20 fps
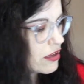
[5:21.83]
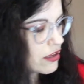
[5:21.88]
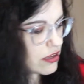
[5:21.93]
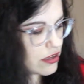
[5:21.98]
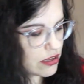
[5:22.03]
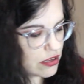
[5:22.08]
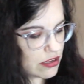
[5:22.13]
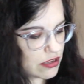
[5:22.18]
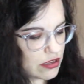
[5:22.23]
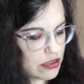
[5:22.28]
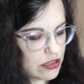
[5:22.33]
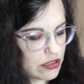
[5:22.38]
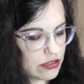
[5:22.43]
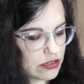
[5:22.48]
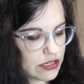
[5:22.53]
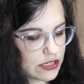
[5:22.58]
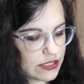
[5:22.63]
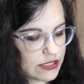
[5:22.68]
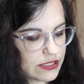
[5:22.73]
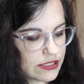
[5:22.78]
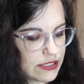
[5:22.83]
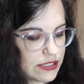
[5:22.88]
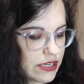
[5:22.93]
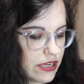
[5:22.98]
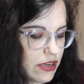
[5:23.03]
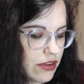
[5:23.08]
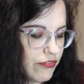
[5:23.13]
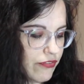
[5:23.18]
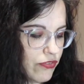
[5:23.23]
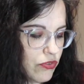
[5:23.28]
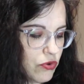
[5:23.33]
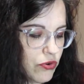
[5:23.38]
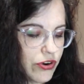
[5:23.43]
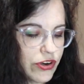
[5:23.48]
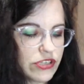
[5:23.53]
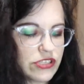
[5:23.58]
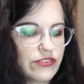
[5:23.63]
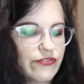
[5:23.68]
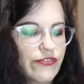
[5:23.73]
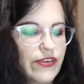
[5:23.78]
Let me see,
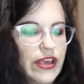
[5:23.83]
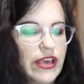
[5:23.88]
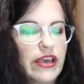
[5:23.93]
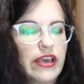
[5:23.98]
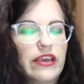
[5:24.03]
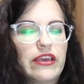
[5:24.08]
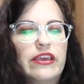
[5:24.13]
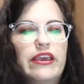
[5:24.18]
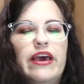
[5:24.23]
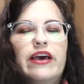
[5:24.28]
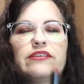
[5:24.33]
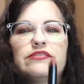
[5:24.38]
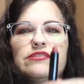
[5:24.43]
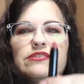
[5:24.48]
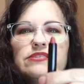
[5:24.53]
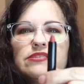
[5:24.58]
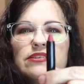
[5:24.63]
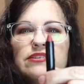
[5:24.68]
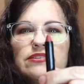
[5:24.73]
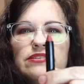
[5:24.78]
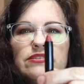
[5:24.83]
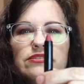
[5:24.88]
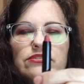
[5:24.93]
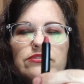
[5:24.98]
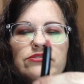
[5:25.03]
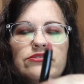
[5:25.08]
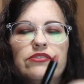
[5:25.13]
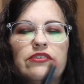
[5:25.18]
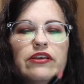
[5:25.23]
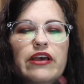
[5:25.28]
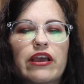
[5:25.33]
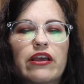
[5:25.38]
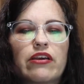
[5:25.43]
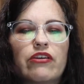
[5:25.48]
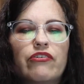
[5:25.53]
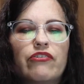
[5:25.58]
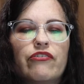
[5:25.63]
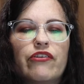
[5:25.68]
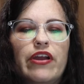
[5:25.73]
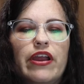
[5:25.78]
Florence Fig, yes. So that
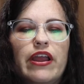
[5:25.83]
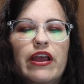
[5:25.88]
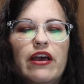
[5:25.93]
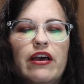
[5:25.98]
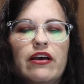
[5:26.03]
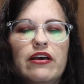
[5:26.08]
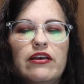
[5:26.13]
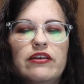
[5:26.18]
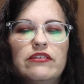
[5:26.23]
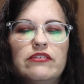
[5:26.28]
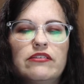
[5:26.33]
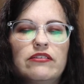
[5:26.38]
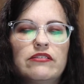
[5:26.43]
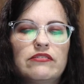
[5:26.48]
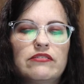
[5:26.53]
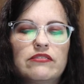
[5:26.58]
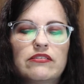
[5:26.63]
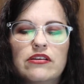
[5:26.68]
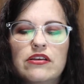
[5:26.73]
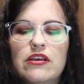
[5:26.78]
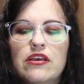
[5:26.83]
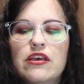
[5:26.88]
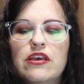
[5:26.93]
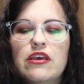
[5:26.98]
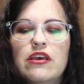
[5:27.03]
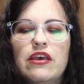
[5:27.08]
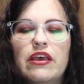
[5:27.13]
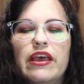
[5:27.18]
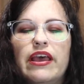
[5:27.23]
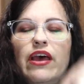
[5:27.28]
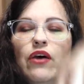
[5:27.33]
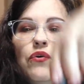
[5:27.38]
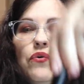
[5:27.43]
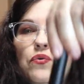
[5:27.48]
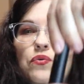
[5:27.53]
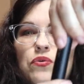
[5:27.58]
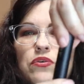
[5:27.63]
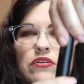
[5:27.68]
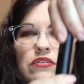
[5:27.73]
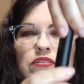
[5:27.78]
crayon, and
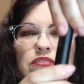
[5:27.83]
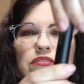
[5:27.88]
oh,